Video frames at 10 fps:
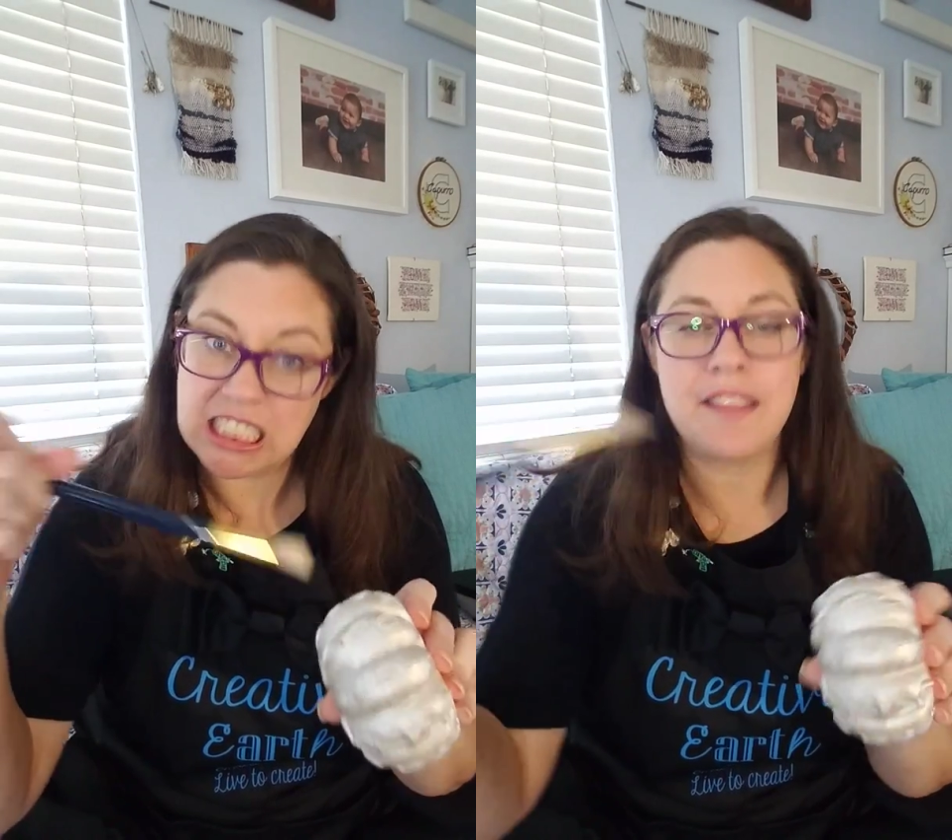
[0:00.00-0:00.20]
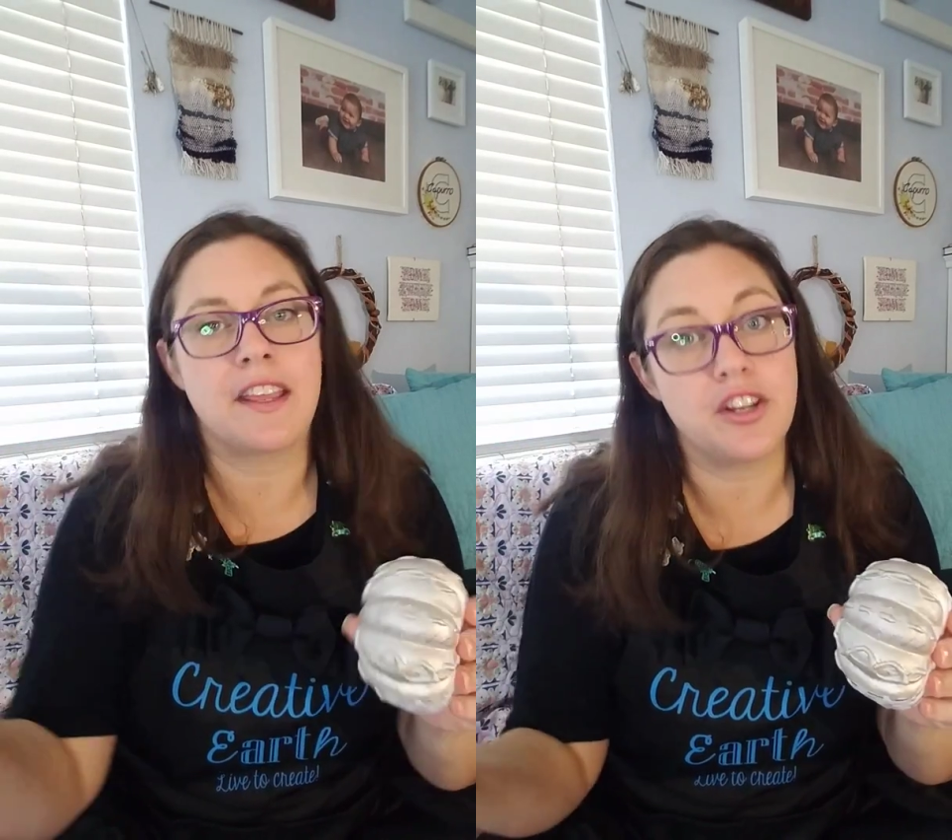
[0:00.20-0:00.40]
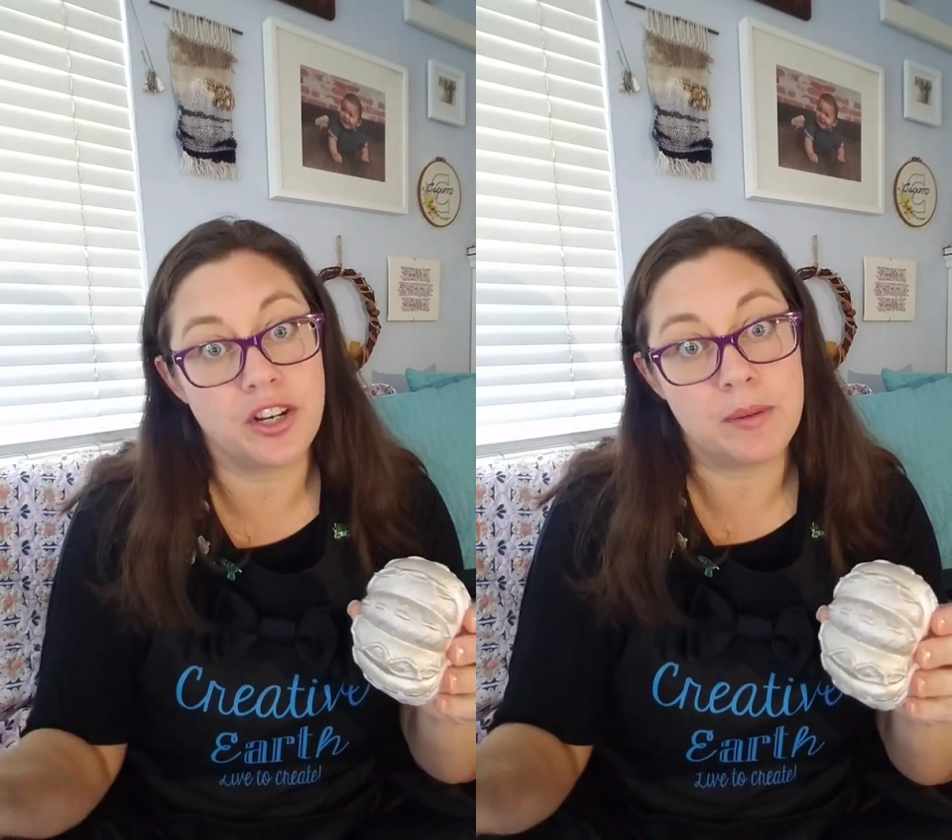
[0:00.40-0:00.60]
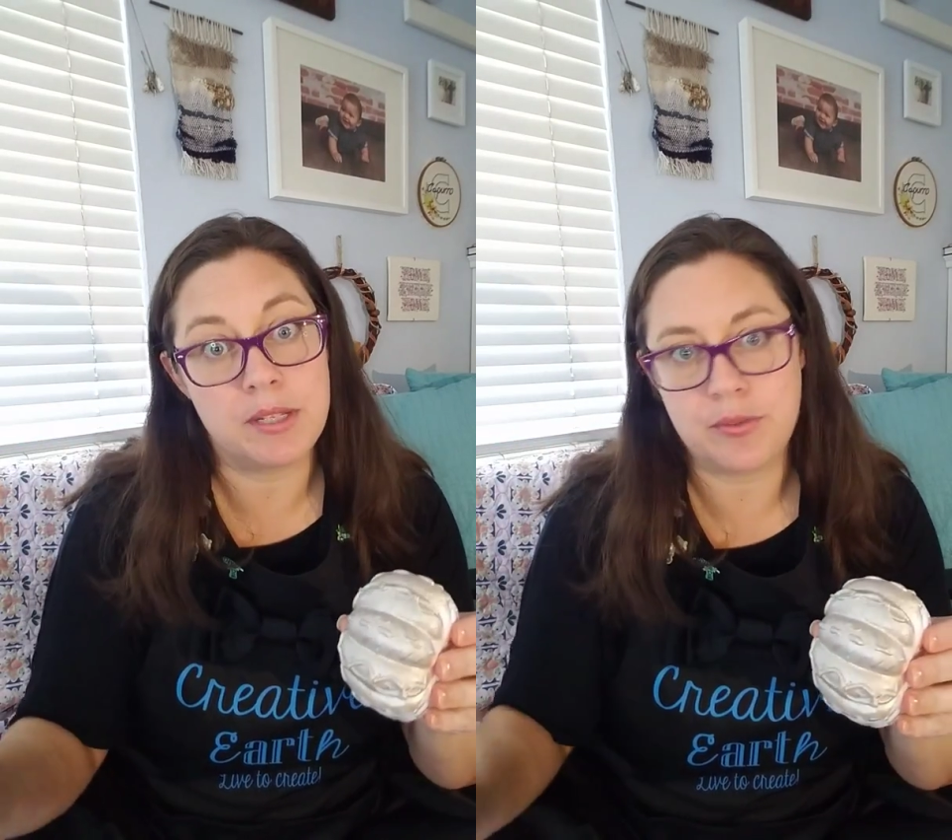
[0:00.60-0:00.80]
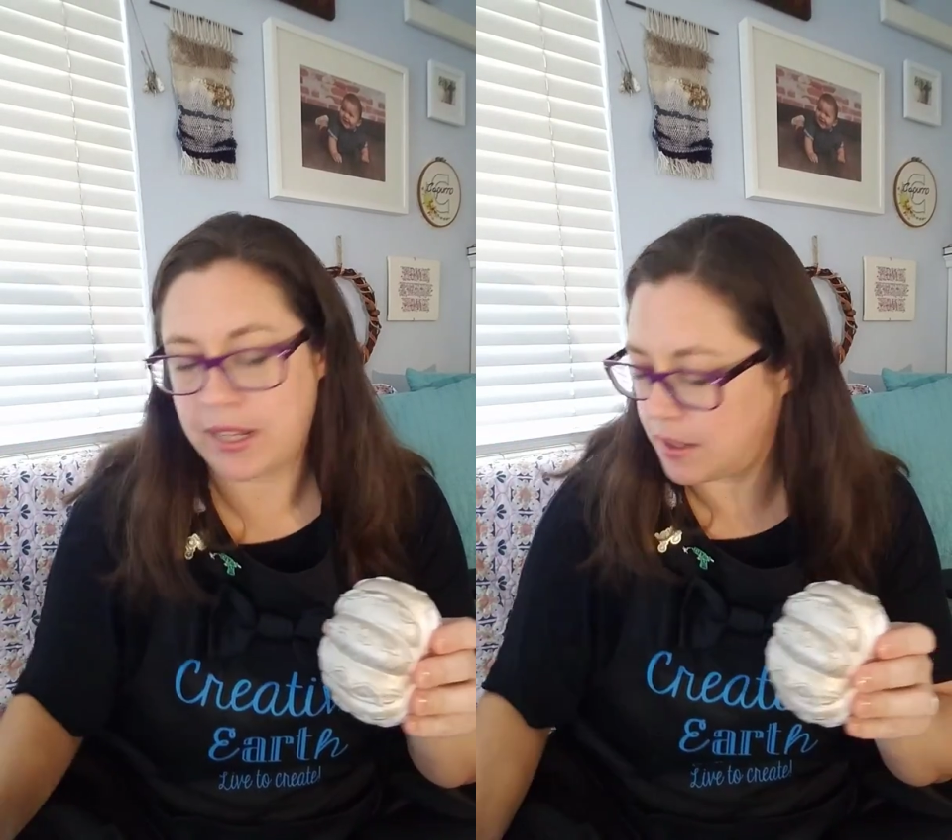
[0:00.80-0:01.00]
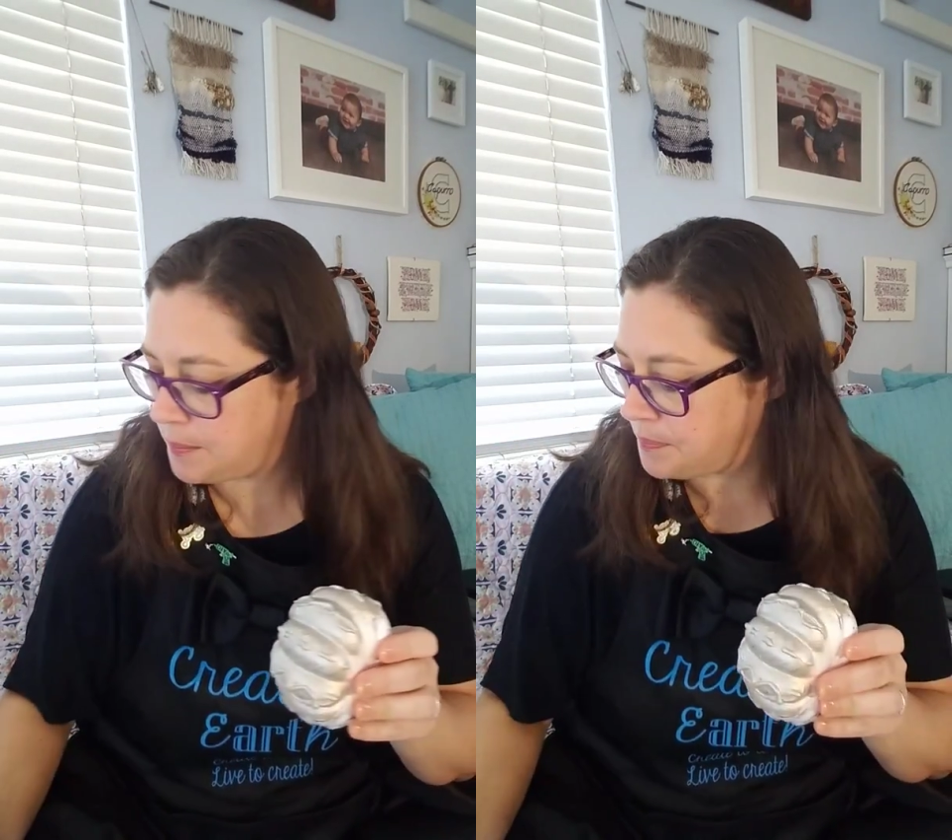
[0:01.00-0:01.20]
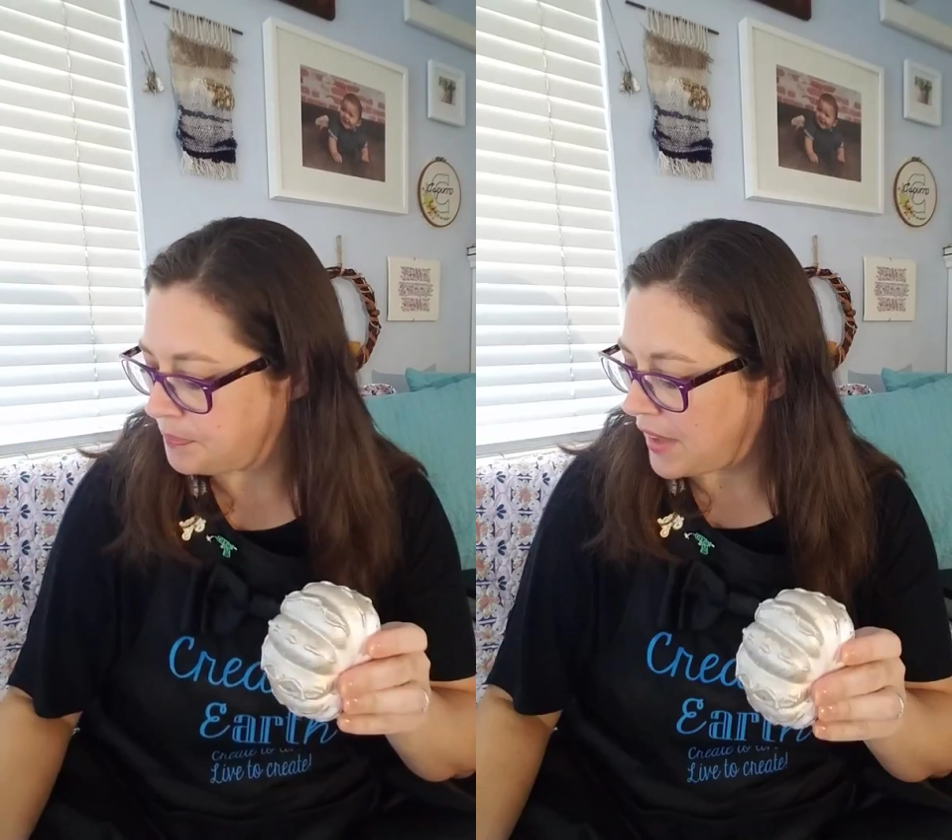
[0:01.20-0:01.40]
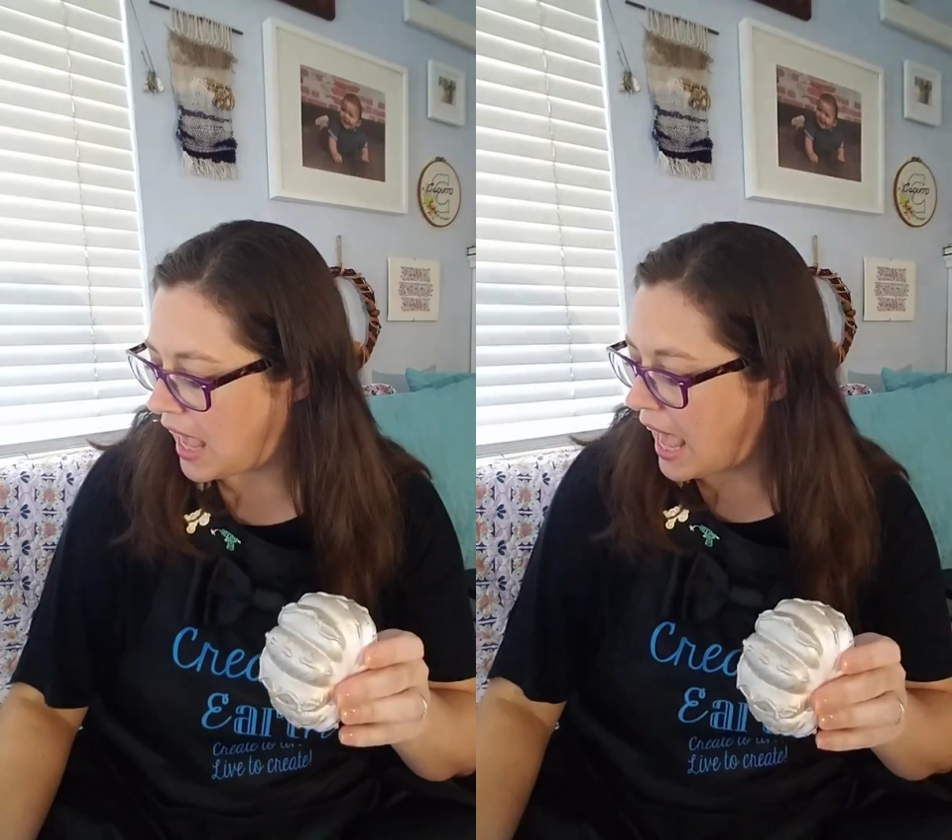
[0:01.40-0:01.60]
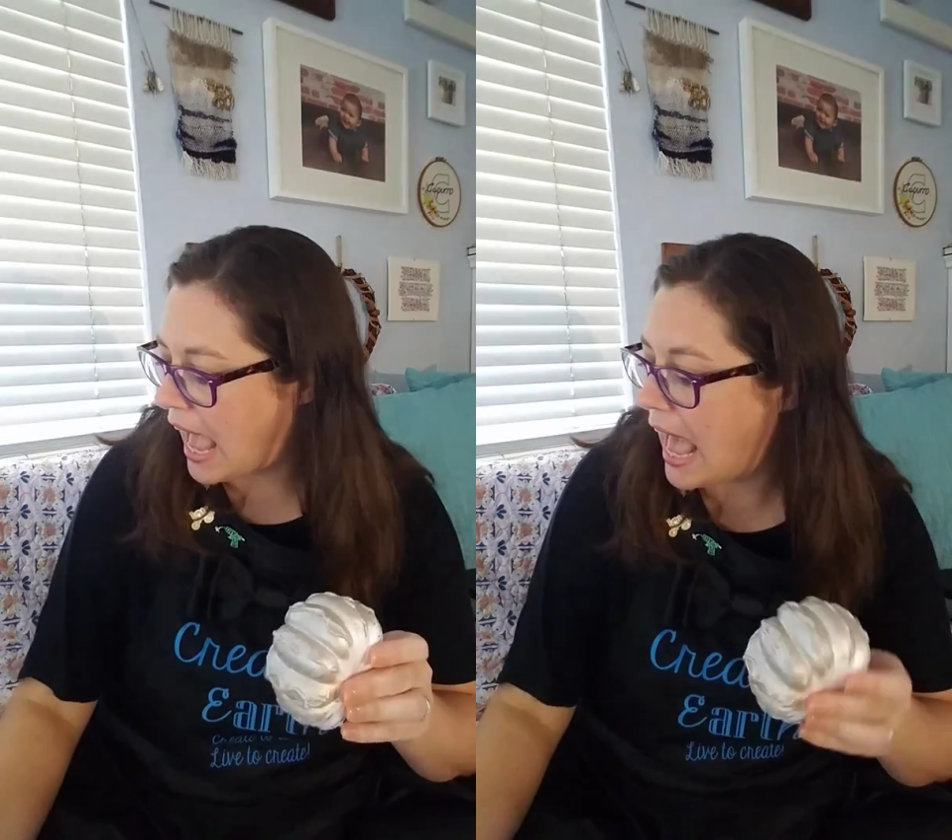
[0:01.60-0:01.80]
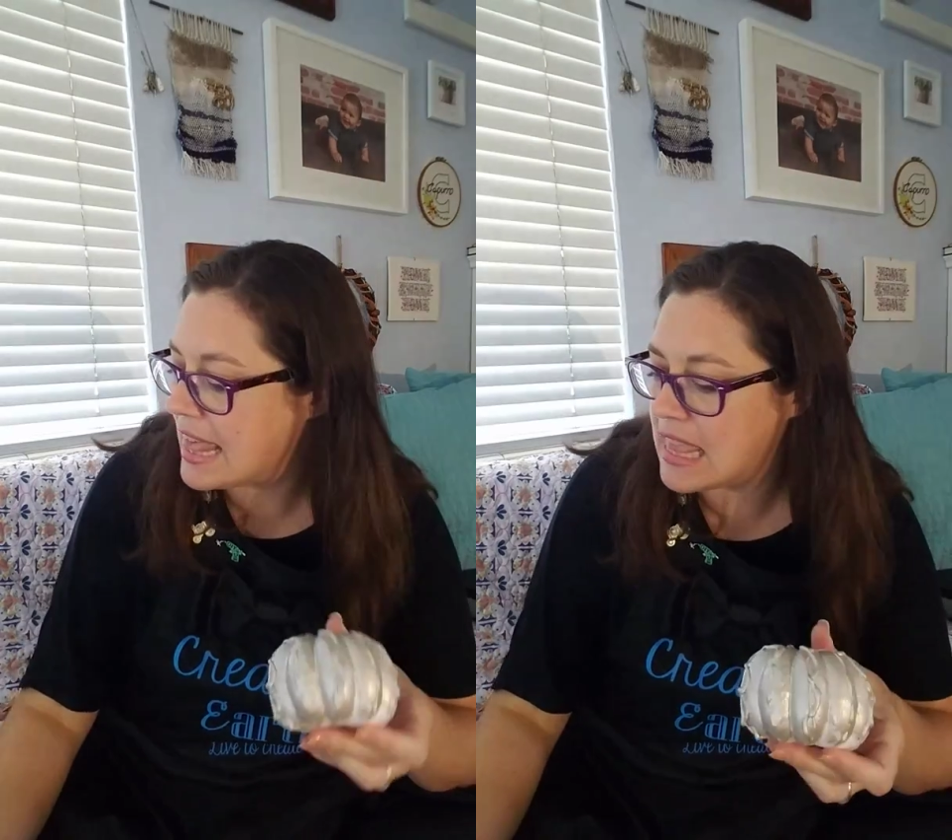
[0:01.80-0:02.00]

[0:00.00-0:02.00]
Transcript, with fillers: that you're going to be doing. And